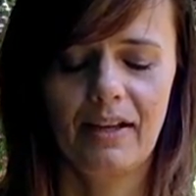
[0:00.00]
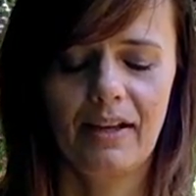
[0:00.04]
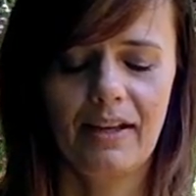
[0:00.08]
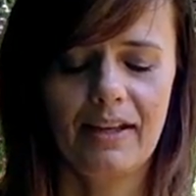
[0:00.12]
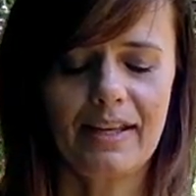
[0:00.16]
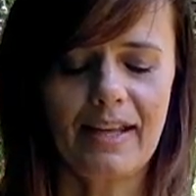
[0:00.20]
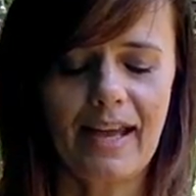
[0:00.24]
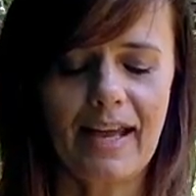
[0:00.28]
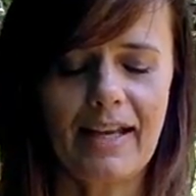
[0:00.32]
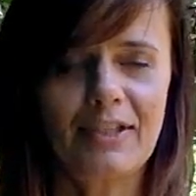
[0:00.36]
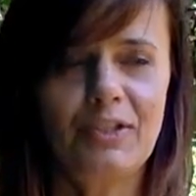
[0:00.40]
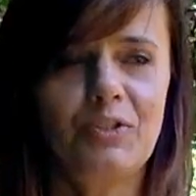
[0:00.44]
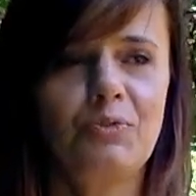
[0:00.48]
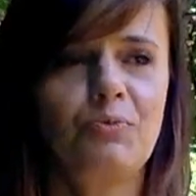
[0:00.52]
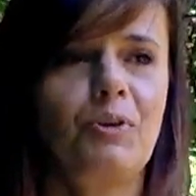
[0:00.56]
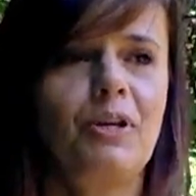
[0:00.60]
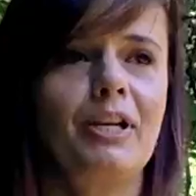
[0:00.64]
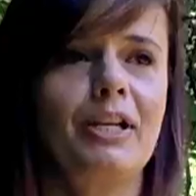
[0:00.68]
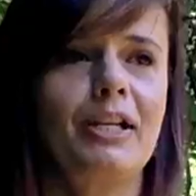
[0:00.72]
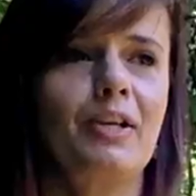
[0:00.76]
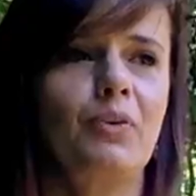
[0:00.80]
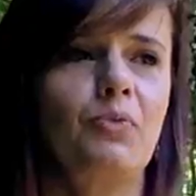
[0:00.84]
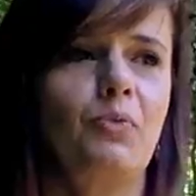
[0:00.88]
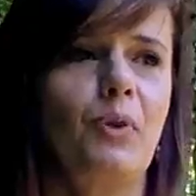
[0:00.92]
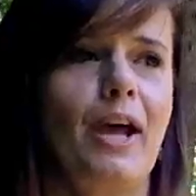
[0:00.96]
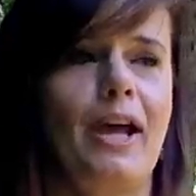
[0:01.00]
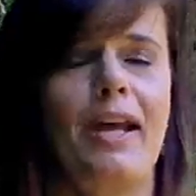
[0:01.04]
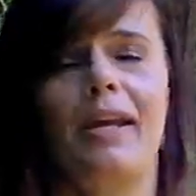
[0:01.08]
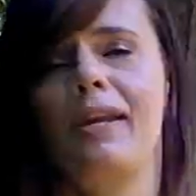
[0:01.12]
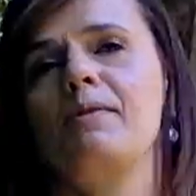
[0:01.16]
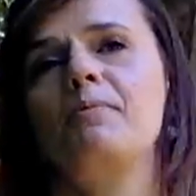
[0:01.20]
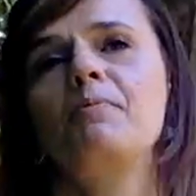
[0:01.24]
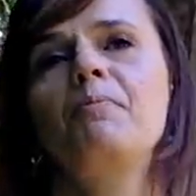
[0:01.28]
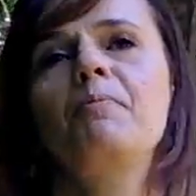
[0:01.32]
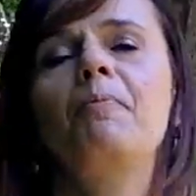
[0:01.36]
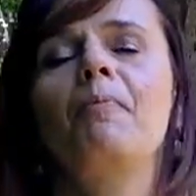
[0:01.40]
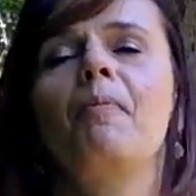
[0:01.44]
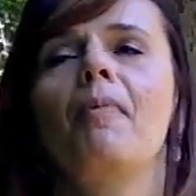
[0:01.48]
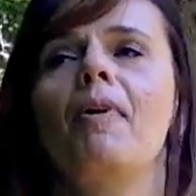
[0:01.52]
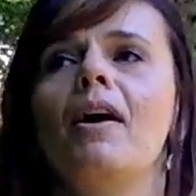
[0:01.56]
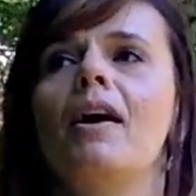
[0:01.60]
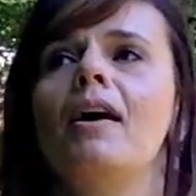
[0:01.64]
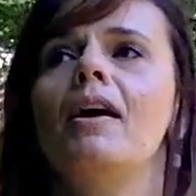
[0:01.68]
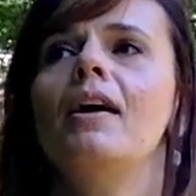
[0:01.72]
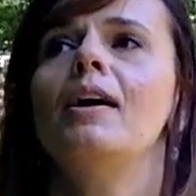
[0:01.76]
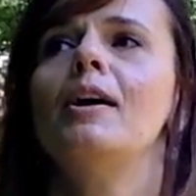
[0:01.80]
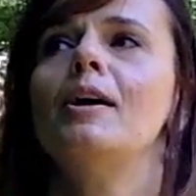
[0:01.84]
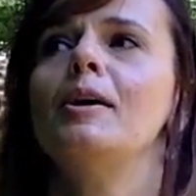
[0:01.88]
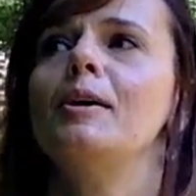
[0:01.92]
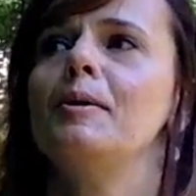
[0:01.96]
yes, running away.
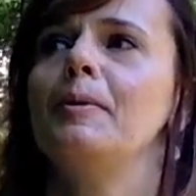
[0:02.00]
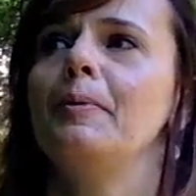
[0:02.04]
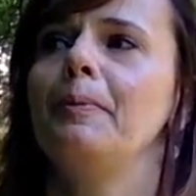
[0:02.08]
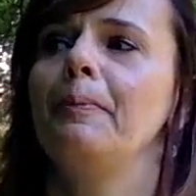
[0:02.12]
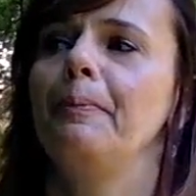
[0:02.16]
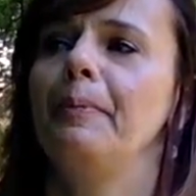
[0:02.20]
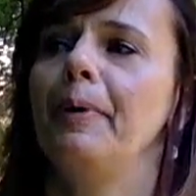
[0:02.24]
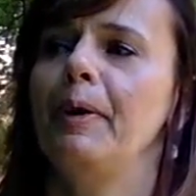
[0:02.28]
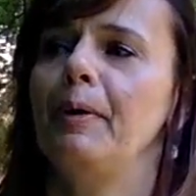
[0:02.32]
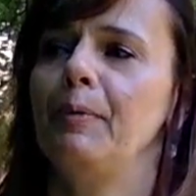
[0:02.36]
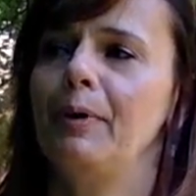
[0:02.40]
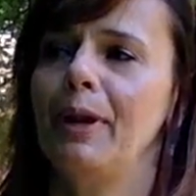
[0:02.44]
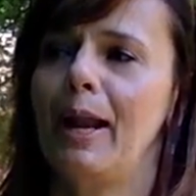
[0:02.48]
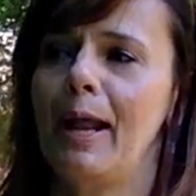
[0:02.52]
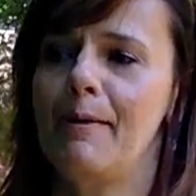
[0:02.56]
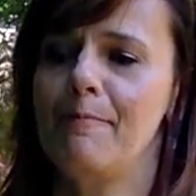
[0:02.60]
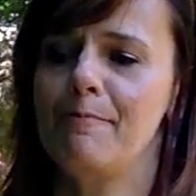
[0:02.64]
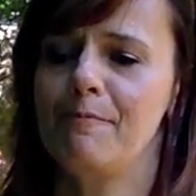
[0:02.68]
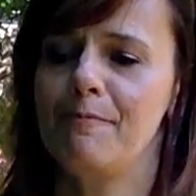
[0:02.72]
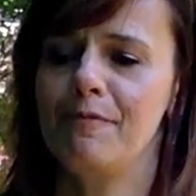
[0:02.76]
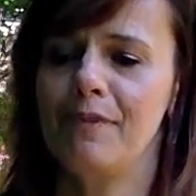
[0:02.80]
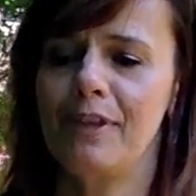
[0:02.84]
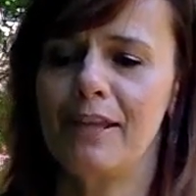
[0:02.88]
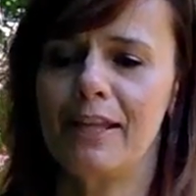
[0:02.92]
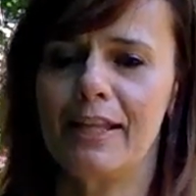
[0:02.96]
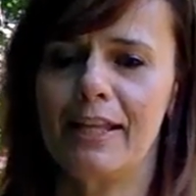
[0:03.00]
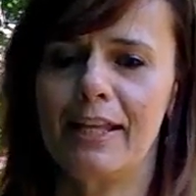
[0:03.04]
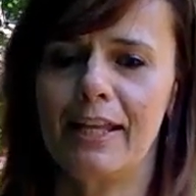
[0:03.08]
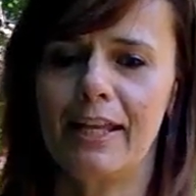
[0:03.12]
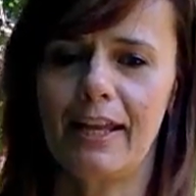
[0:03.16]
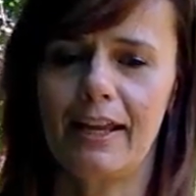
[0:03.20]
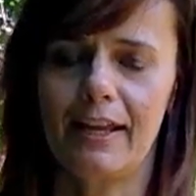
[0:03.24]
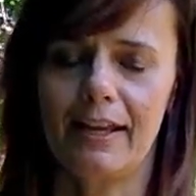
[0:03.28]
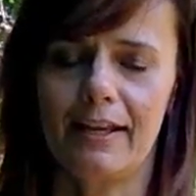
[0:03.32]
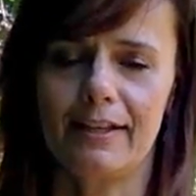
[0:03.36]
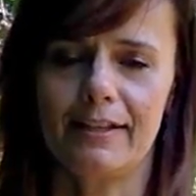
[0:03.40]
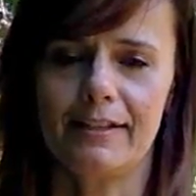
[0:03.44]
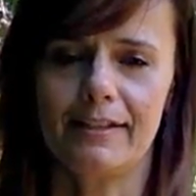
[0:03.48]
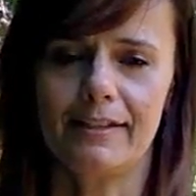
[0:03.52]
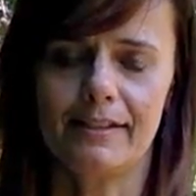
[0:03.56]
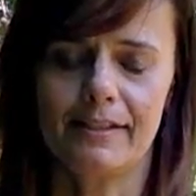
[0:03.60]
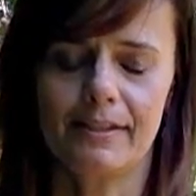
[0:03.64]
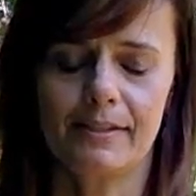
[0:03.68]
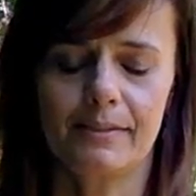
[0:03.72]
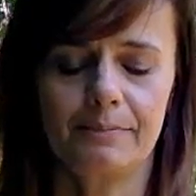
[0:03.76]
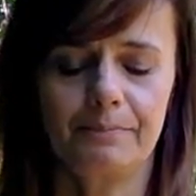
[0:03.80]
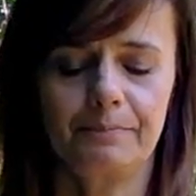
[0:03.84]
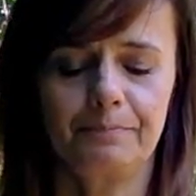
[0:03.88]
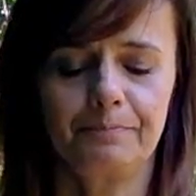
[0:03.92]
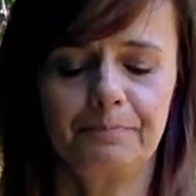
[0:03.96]
But what I'm feeling is